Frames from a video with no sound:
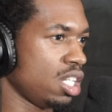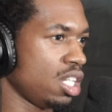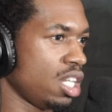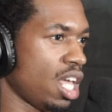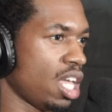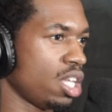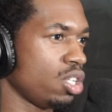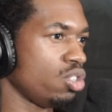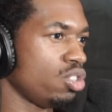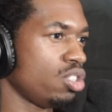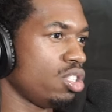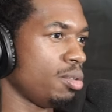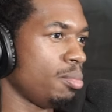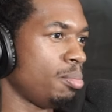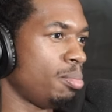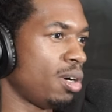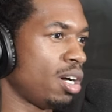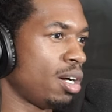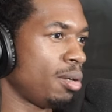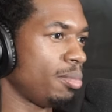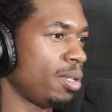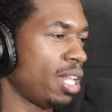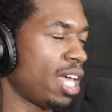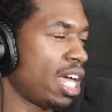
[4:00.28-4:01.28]
they used to
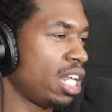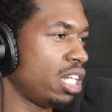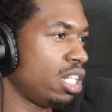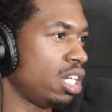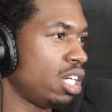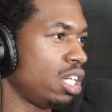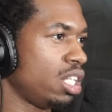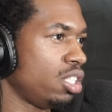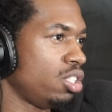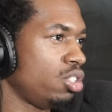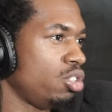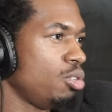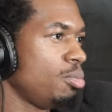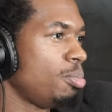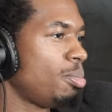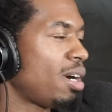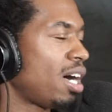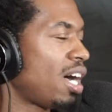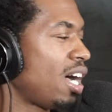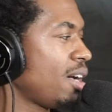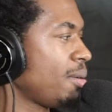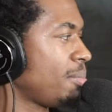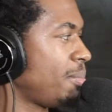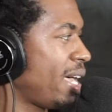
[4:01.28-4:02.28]
bump that
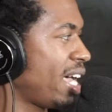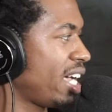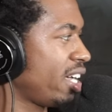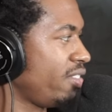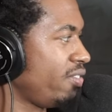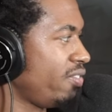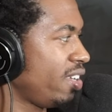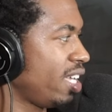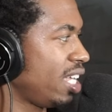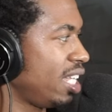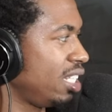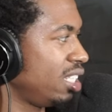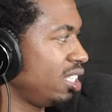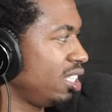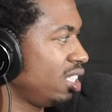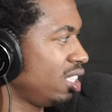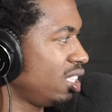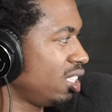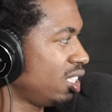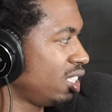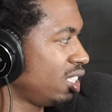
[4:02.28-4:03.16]
Tupac Machiavelli.